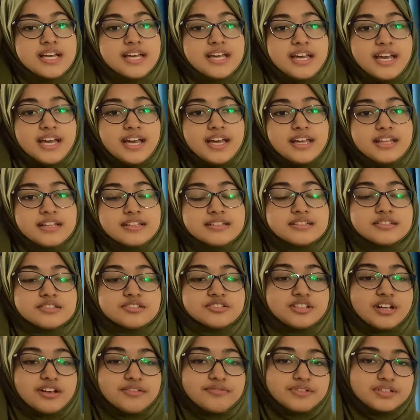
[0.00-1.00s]
and
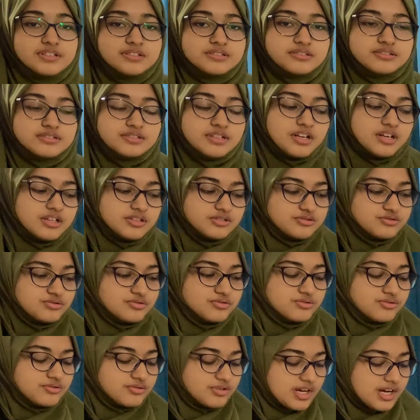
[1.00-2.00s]
travels
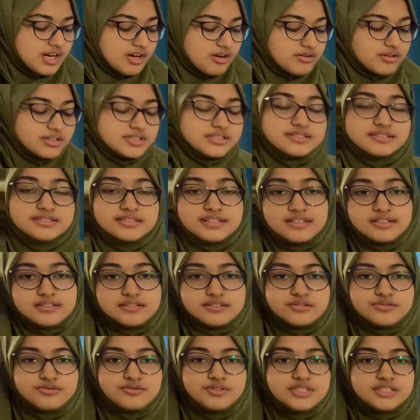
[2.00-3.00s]
to our
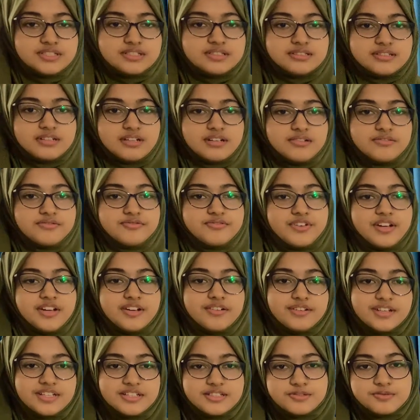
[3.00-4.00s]
cells, which is a
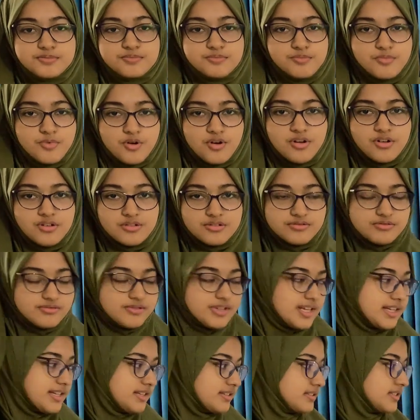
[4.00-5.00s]
very small,
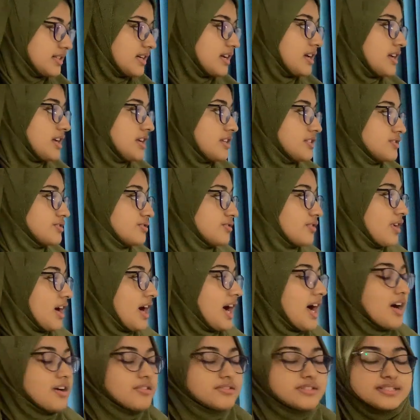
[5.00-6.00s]
right? So
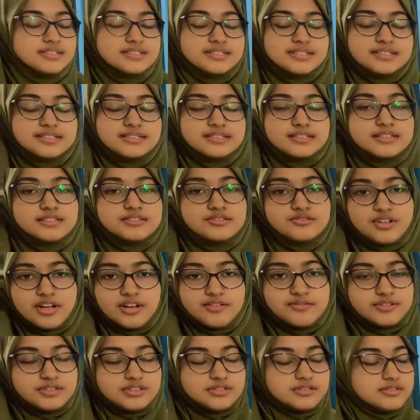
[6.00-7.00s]
how does it
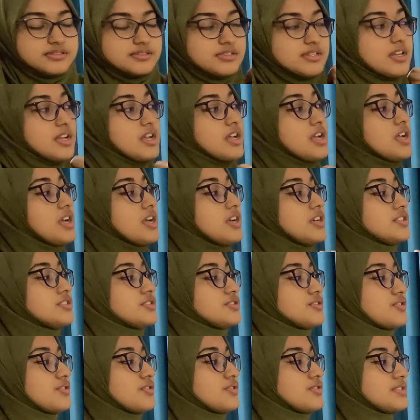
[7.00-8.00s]
travels?
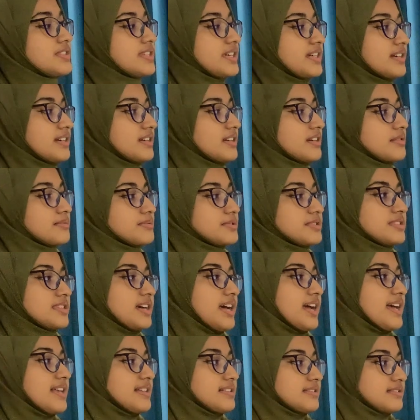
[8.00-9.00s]
So there comes
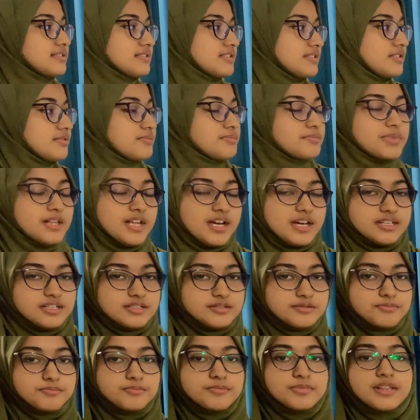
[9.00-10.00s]
the answer: blood.
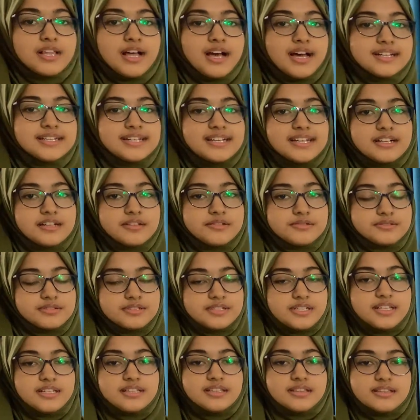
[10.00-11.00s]
Blood helps
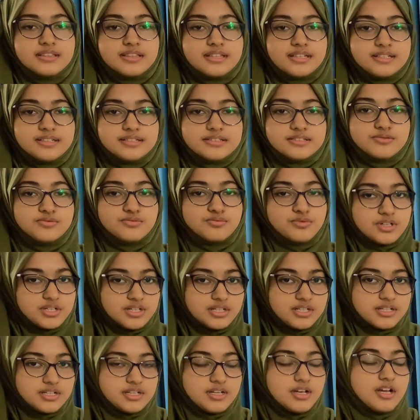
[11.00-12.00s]
in this
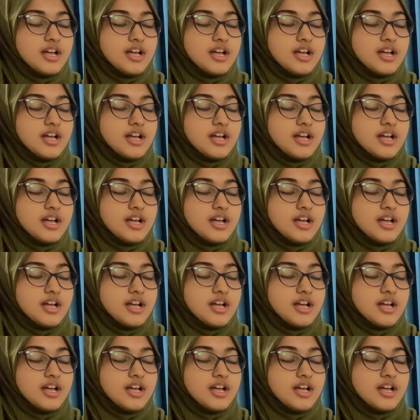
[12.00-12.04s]
work.